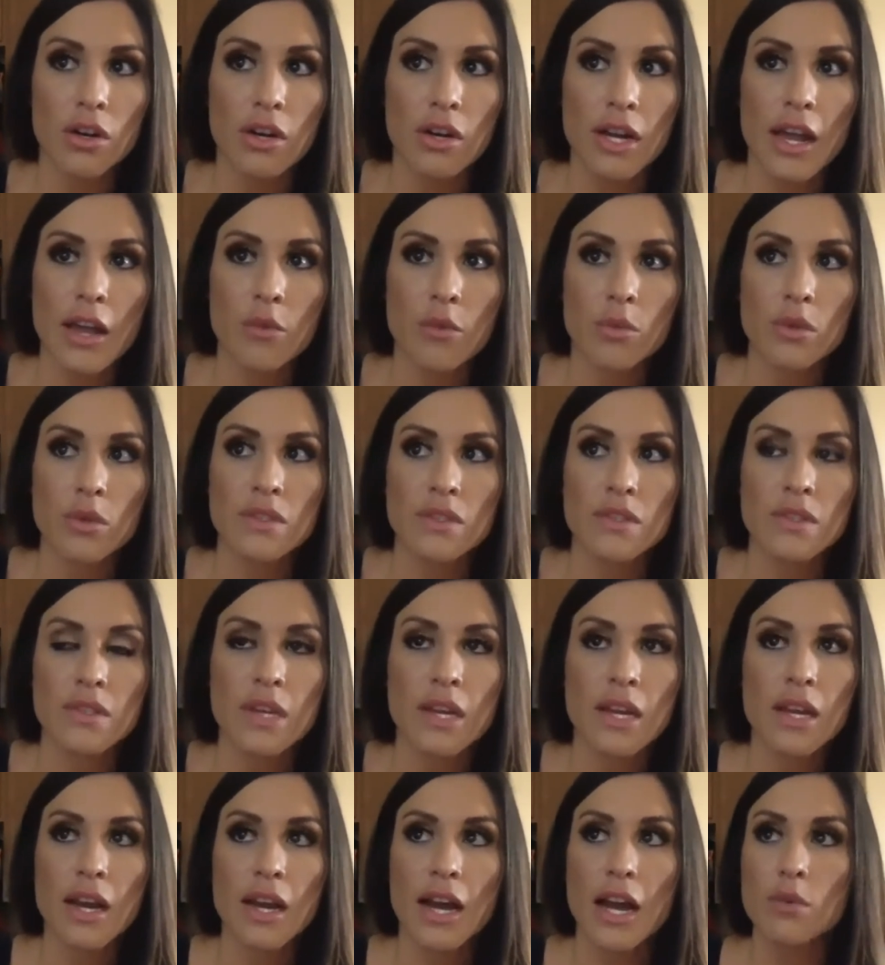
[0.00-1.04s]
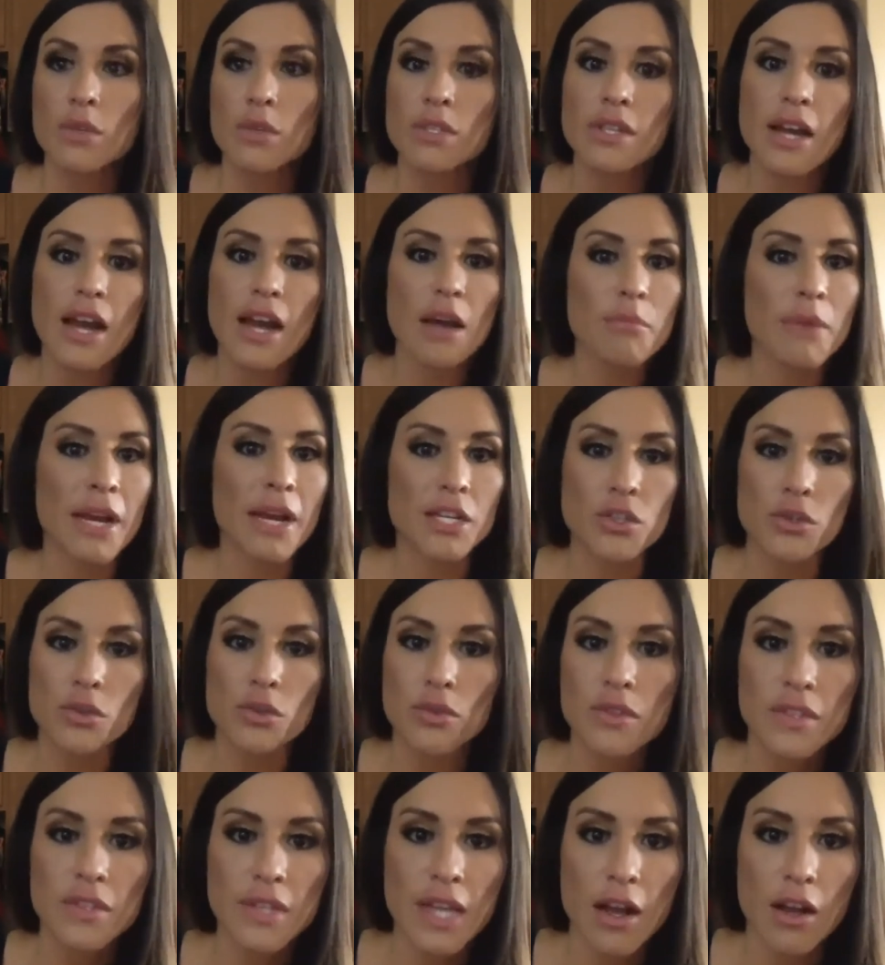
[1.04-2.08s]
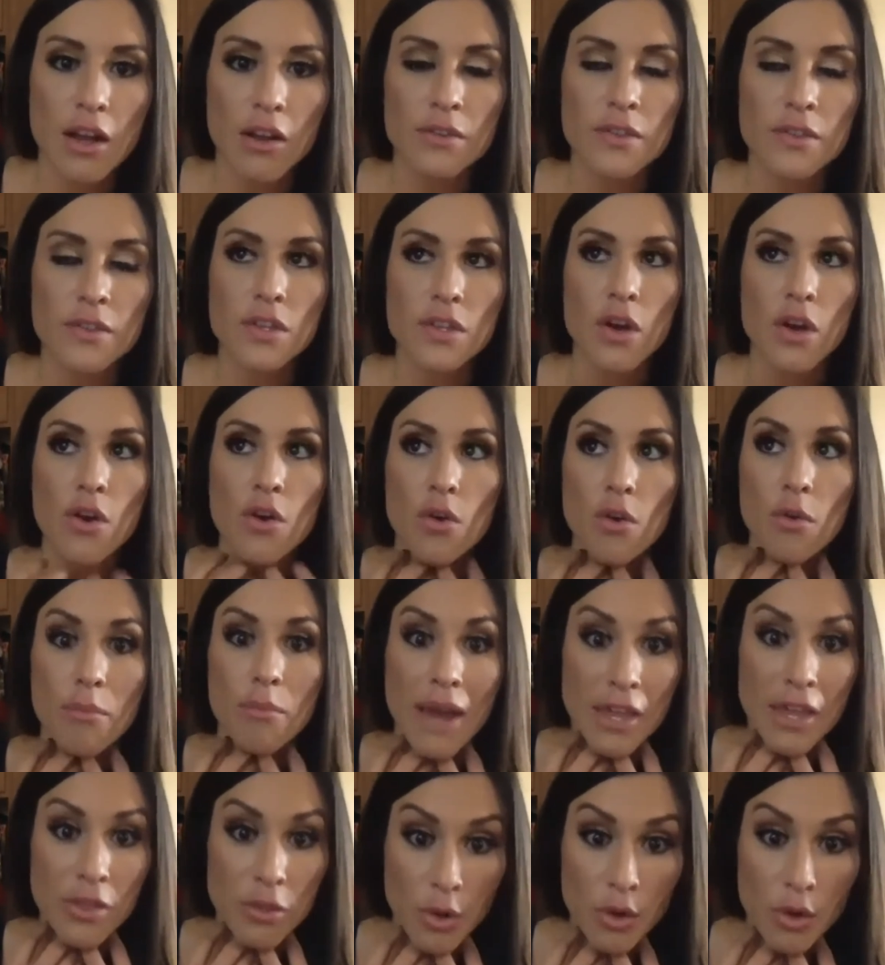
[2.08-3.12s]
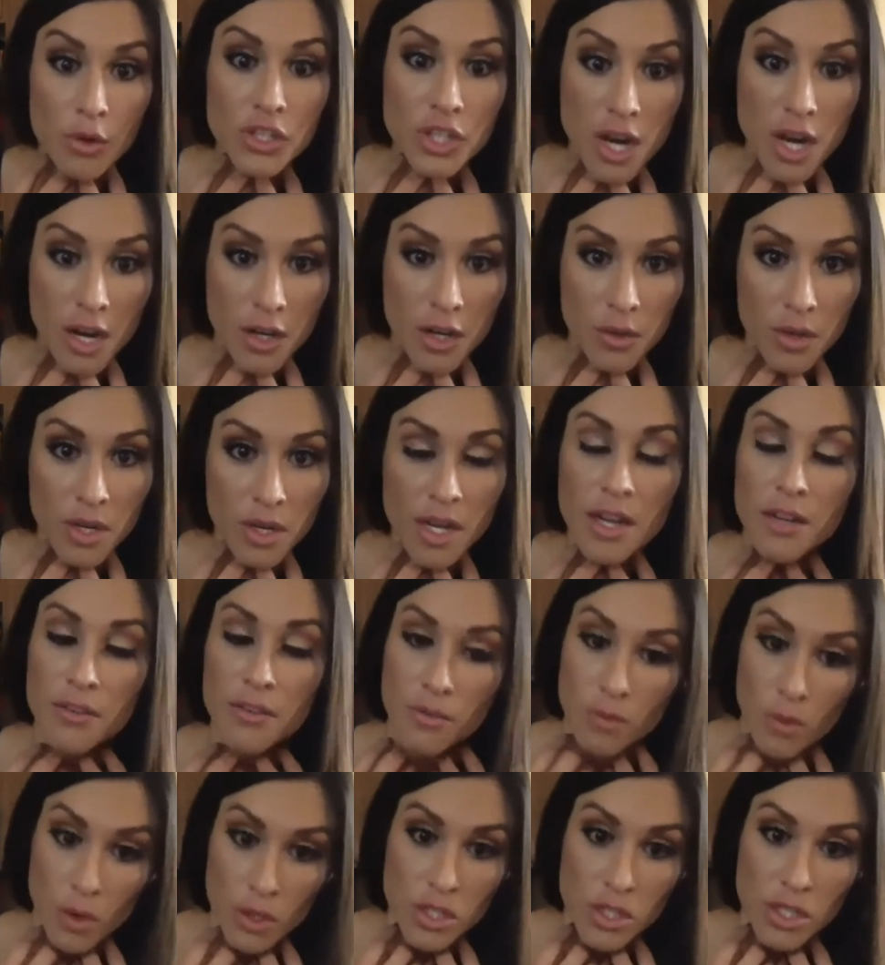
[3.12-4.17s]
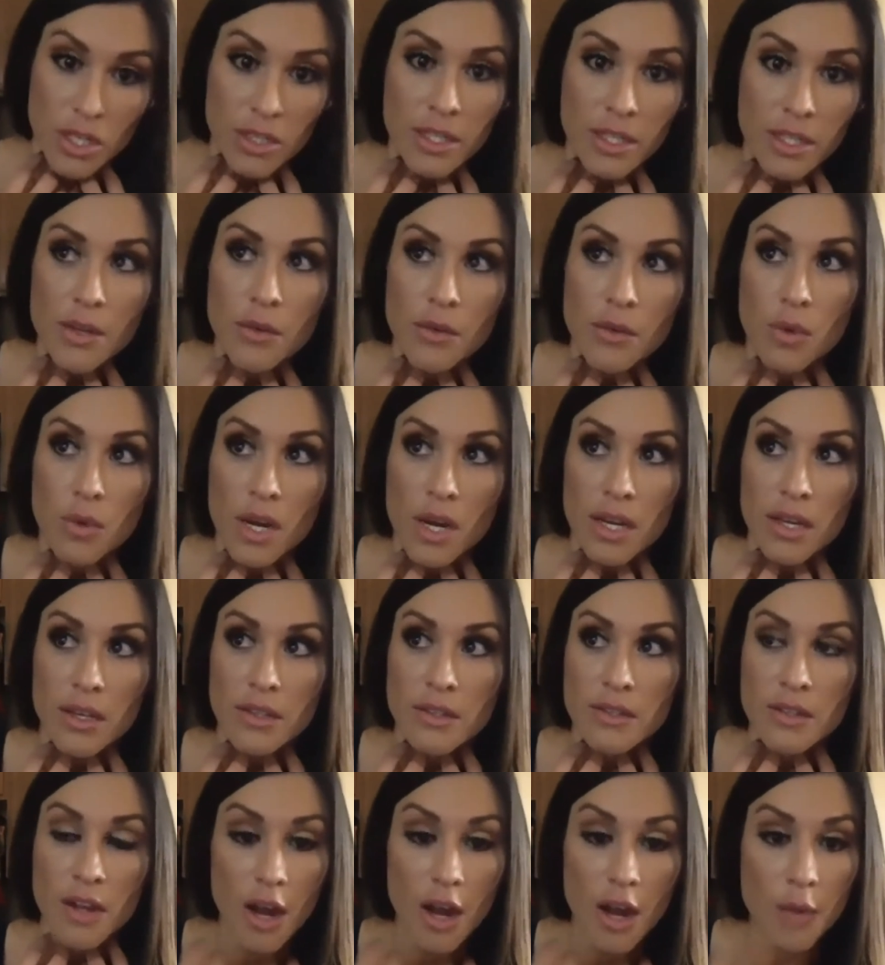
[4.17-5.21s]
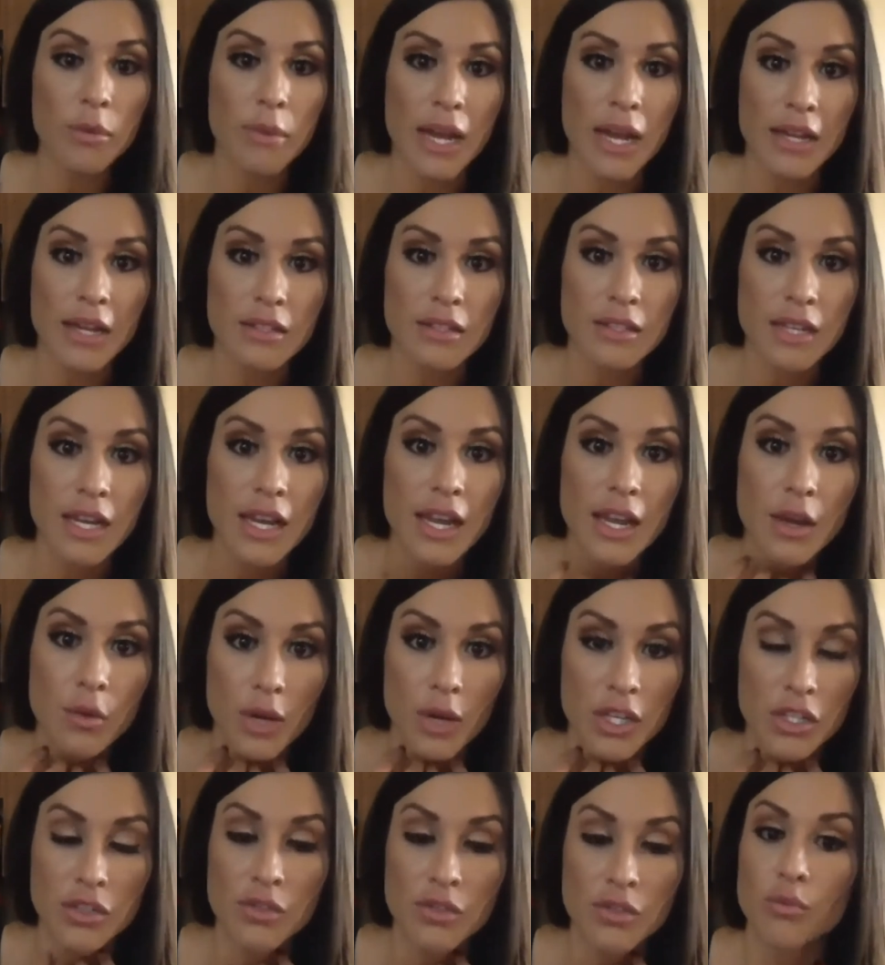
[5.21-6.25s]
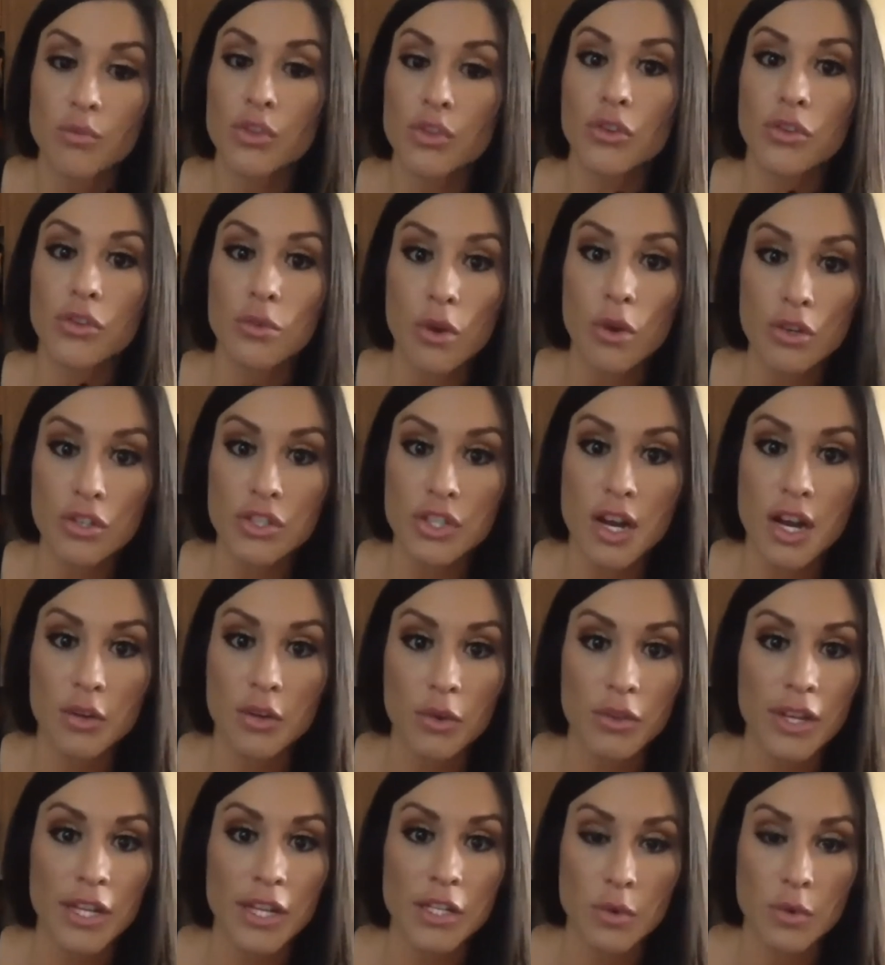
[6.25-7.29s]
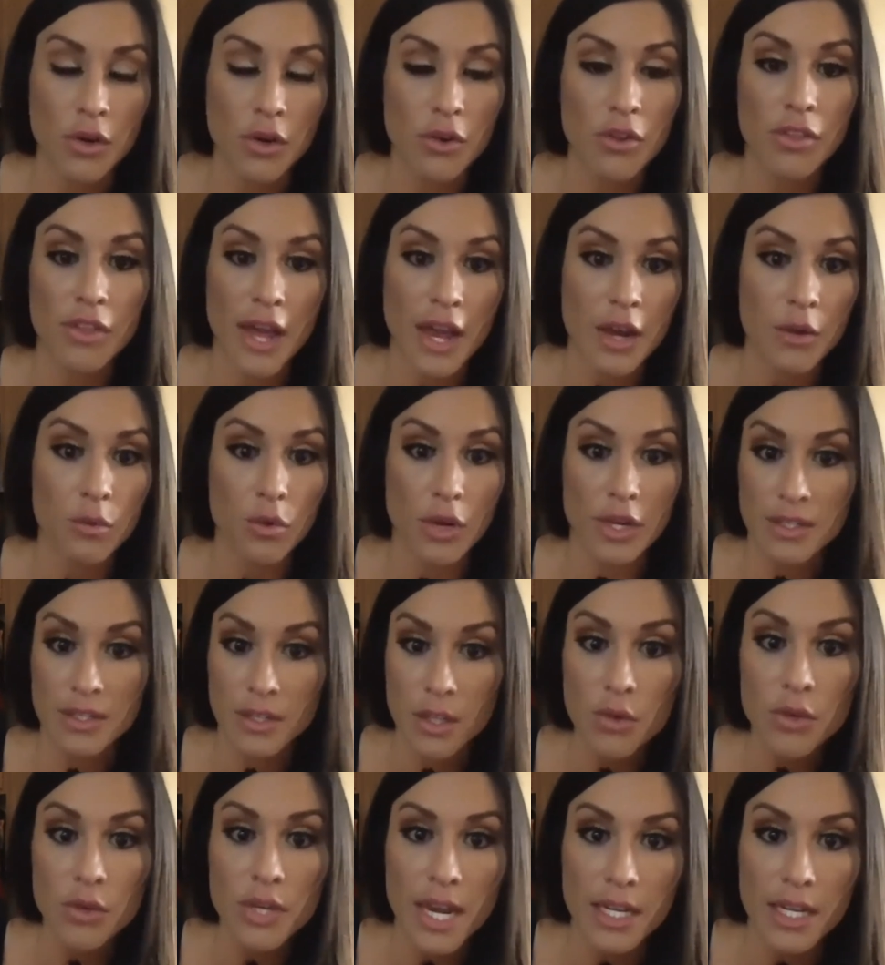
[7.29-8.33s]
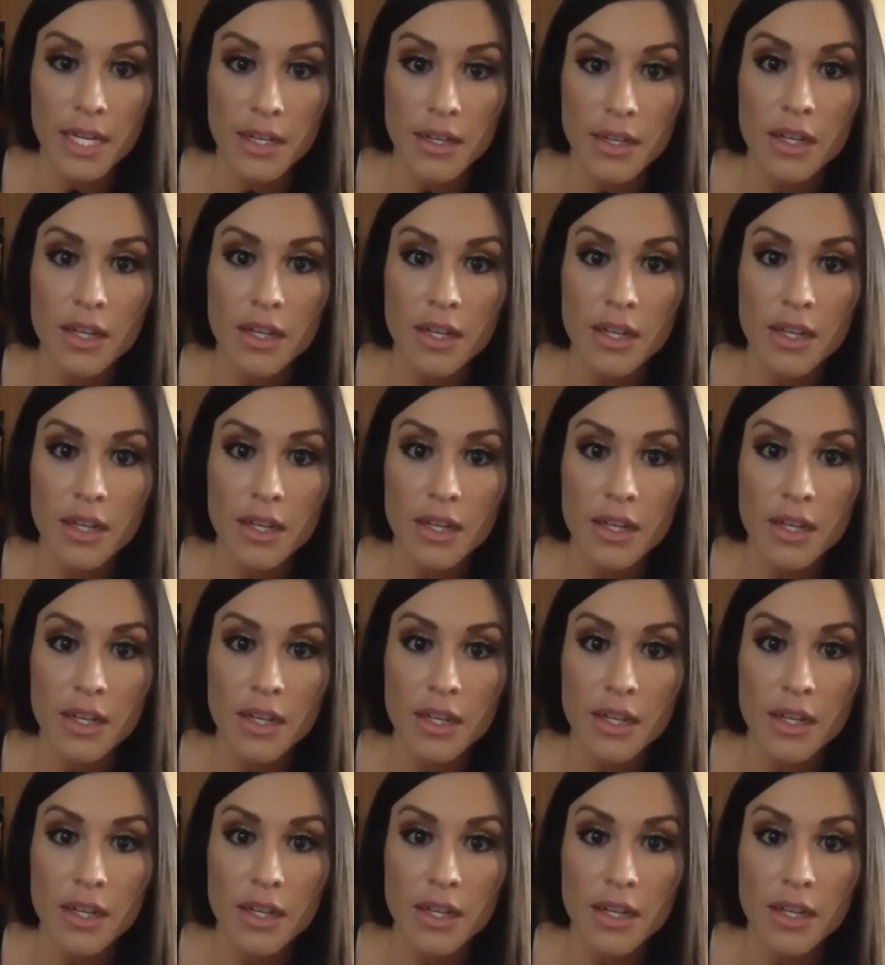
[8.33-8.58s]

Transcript: I was I was not my true self. So my throat chakra, unfortunately, was compromised, which your throat chakra, that's where your thyroid's located.